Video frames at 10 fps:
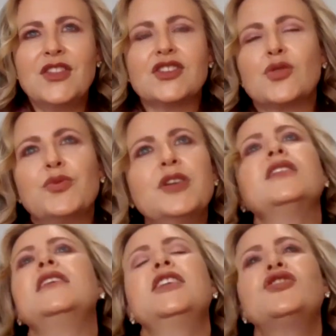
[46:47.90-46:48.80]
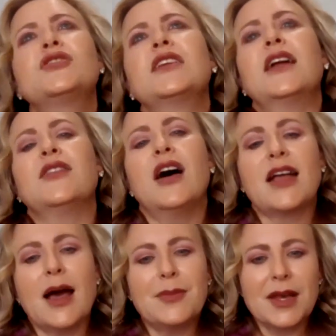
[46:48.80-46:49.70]
I think there's a really interesting
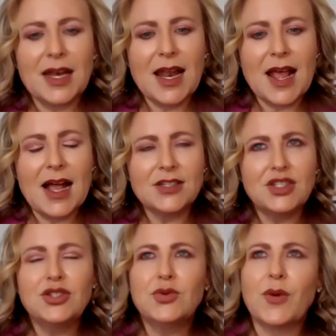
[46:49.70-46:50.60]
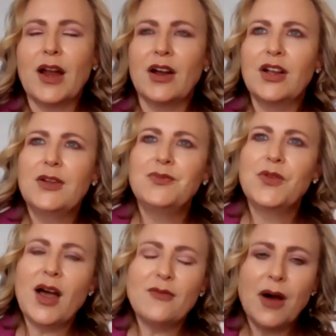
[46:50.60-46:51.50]
unlock happening in AI too, where
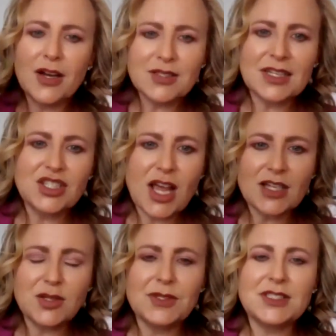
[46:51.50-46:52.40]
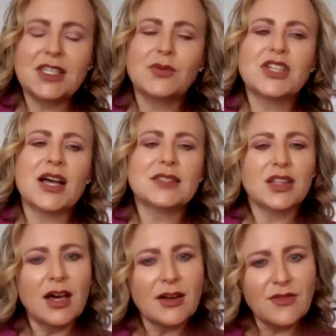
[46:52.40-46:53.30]
you have models like ChatGPT, which has
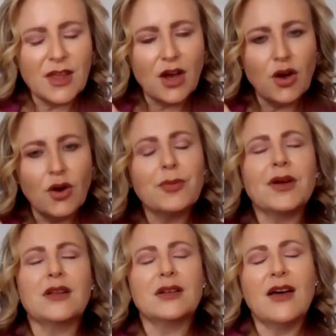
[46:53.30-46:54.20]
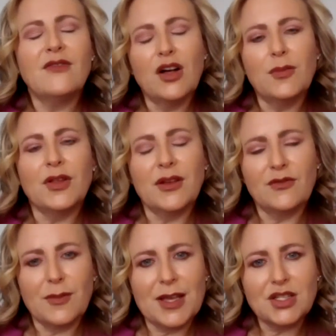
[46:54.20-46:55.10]
a lot of the open available
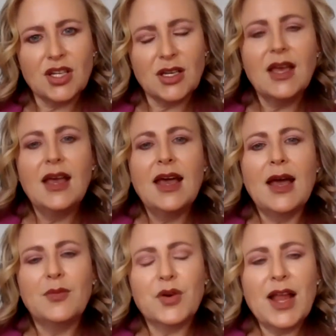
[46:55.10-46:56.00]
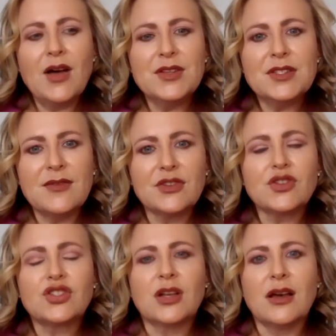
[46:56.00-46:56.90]
information. And we're now in this
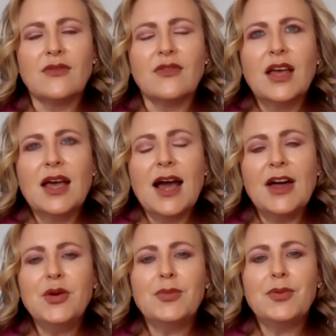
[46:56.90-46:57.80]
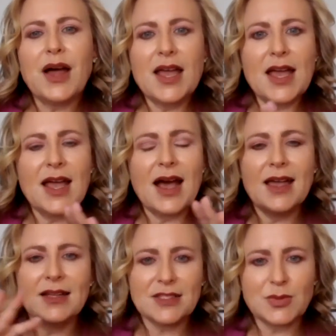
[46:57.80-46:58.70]
evolution of how do you apply
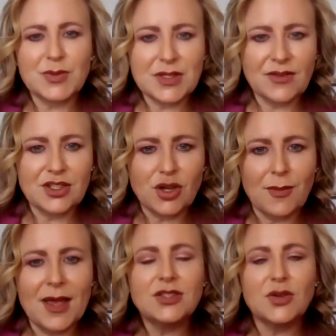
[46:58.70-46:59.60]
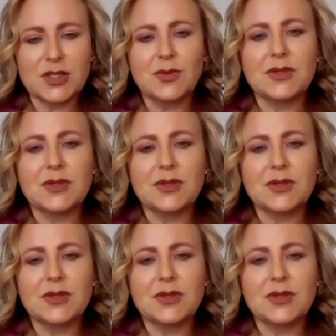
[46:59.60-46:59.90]
AI into specific domains